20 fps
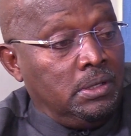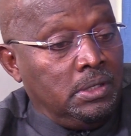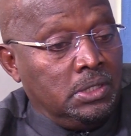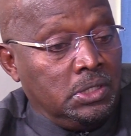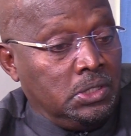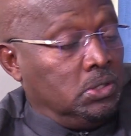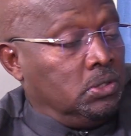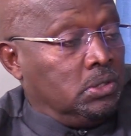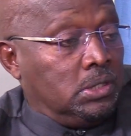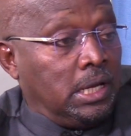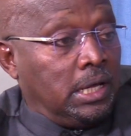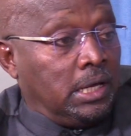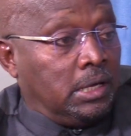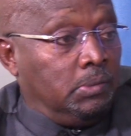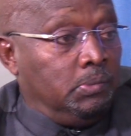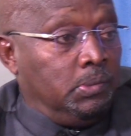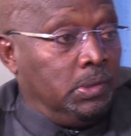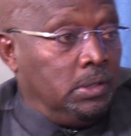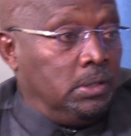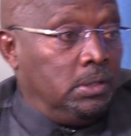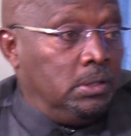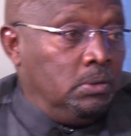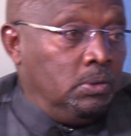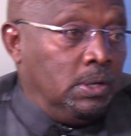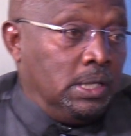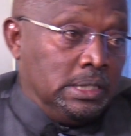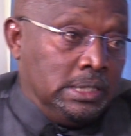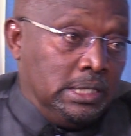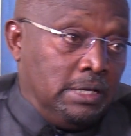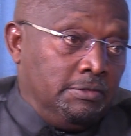It's not like me, who
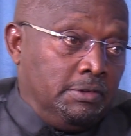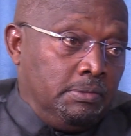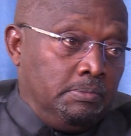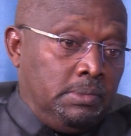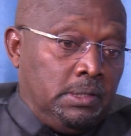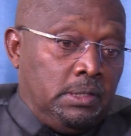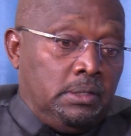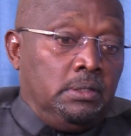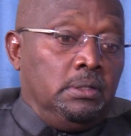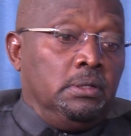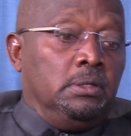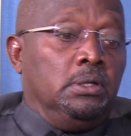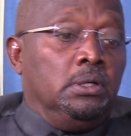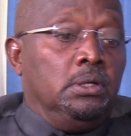has never been